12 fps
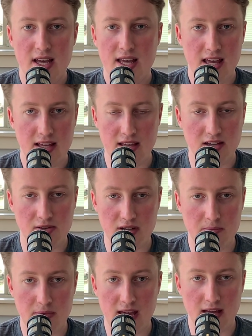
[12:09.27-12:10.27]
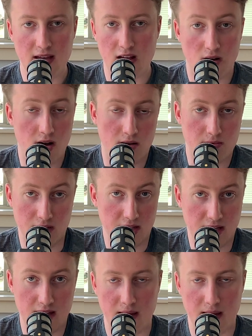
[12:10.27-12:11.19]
in Green Bay at all, really.